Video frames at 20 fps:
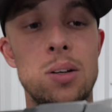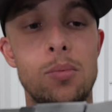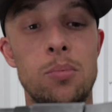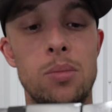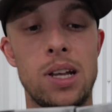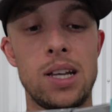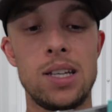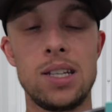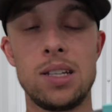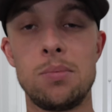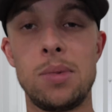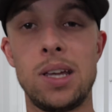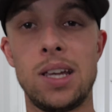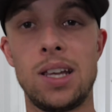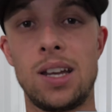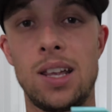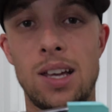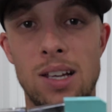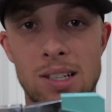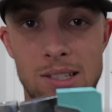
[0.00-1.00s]
But I did make
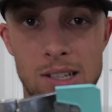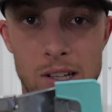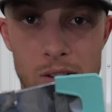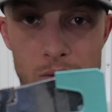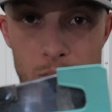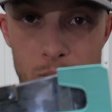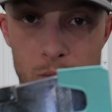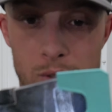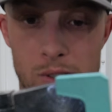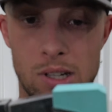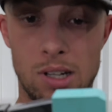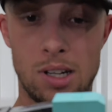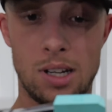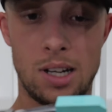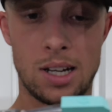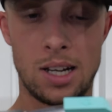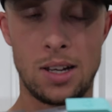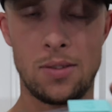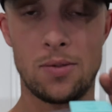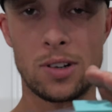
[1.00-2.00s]
an XL version
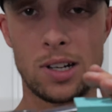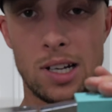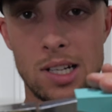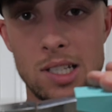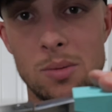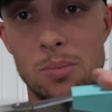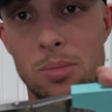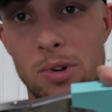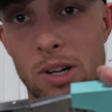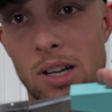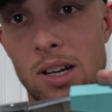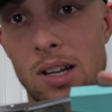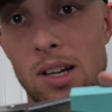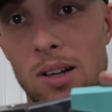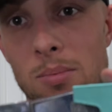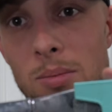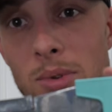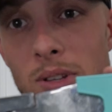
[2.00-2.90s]
and I forgot to print it up,